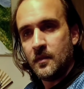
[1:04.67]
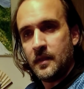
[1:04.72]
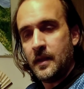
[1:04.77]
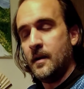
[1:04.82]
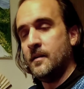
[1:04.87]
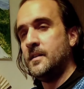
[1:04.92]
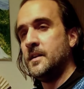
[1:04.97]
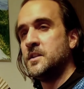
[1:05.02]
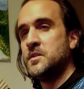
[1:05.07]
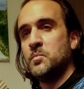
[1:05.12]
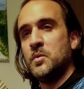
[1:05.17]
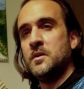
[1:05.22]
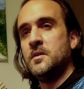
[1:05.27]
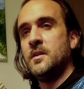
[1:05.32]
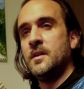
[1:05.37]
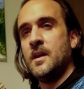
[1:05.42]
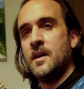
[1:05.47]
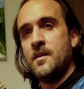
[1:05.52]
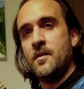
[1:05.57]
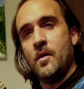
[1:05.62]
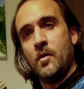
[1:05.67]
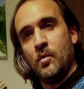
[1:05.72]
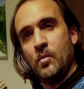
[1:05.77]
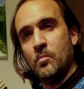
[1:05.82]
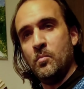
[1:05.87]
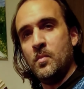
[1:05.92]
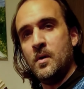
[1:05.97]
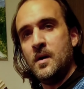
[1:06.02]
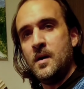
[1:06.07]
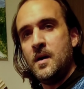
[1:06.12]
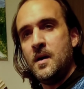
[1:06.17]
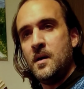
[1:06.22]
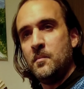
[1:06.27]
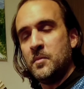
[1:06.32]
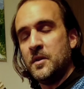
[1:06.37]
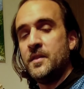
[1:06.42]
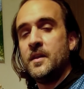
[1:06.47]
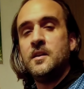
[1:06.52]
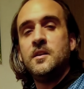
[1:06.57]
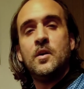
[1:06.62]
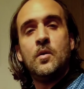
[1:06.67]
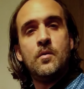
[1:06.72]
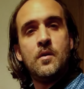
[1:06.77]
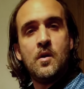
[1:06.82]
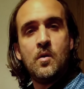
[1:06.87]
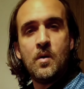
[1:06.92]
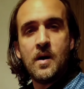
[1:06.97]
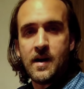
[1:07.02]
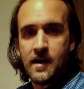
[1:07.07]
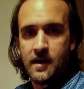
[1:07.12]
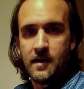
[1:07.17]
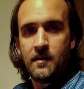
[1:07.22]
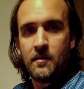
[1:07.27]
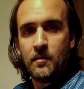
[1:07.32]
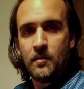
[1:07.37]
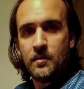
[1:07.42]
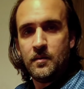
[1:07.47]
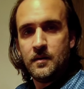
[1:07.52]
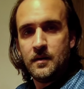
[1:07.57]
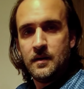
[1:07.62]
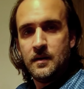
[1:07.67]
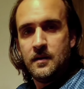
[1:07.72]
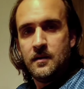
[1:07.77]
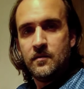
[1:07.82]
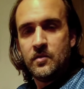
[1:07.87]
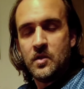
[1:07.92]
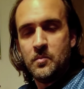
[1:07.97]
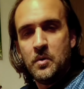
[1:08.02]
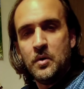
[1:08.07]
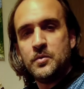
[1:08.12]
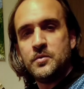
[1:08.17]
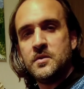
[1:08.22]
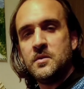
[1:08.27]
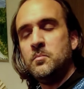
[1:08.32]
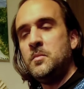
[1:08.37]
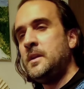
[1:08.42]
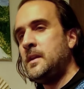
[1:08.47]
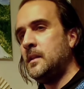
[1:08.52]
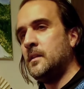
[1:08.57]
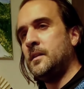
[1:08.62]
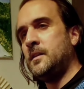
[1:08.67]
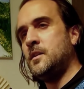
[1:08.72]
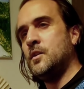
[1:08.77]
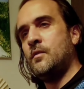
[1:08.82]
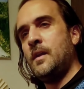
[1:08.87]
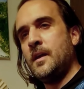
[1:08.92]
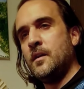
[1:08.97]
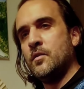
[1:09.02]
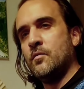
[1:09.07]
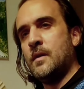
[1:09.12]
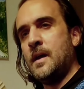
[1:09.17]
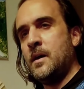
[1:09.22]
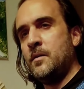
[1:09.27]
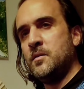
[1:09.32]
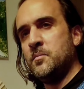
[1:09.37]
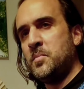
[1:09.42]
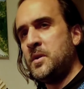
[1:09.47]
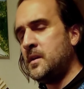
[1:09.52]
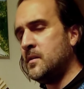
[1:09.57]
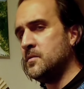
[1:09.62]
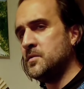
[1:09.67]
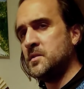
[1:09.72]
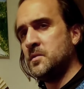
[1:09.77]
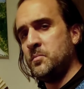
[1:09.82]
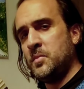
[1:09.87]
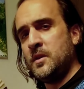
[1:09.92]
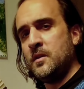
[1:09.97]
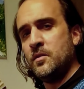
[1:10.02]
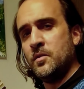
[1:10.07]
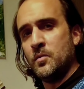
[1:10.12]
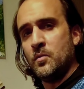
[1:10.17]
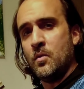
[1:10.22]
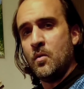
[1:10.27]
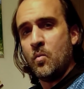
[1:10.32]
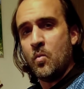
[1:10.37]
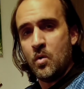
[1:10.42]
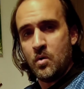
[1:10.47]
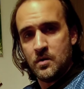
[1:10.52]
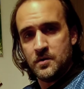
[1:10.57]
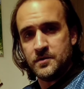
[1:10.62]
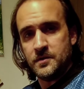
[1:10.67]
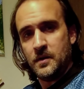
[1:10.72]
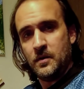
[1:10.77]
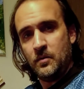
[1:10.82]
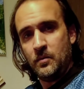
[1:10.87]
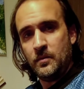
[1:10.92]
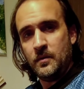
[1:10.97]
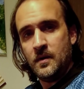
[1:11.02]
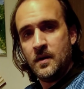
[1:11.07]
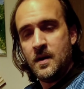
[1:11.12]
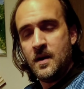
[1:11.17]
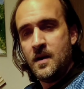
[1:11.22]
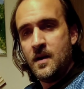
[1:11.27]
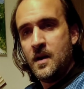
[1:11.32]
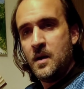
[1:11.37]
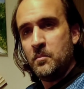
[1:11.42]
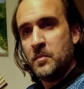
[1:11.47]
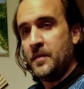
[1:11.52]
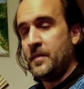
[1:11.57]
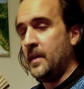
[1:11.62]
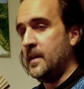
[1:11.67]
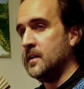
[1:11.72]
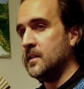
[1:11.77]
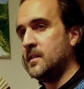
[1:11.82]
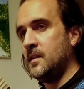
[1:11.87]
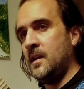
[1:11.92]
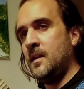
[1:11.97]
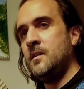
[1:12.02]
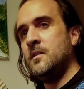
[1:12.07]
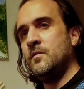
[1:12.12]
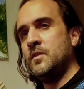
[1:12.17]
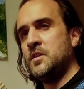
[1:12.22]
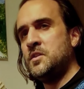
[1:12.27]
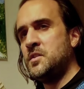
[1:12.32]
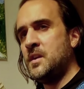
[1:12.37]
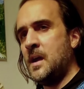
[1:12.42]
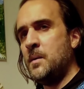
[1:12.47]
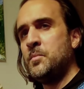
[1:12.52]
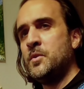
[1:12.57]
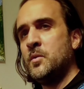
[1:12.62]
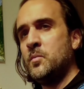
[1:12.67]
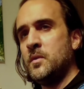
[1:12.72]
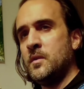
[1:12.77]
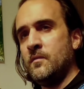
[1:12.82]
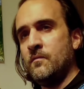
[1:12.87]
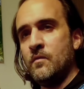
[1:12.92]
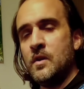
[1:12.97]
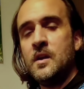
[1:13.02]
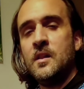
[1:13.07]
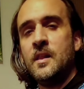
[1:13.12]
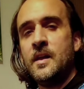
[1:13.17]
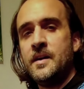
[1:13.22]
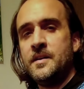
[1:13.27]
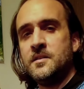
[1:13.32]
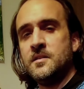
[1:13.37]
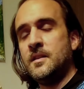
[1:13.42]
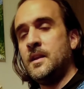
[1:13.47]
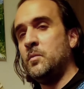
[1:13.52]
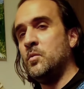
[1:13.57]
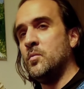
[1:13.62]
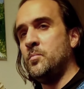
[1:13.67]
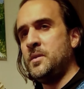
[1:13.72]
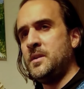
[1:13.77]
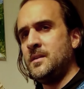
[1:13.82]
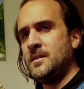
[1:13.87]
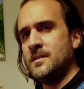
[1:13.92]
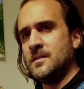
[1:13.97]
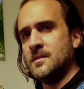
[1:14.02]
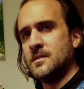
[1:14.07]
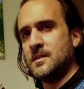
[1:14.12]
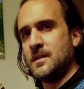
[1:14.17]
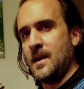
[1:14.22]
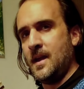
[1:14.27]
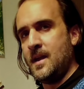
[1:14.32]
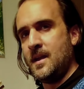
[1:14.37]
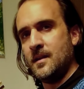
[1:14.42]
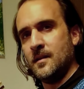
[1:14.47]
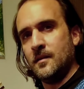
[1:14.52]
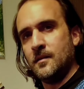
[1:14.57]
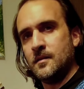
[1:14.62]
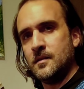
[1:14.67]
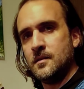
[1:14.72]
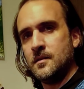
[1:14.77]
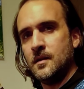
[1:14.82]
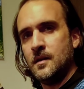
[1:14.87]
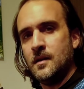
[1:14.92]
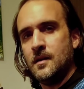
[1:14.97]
They are desperate to get home, but they don't know how. The most immediately direct route appears to be through a war zone. But then at the end of the chapter, we realized they were being scanned.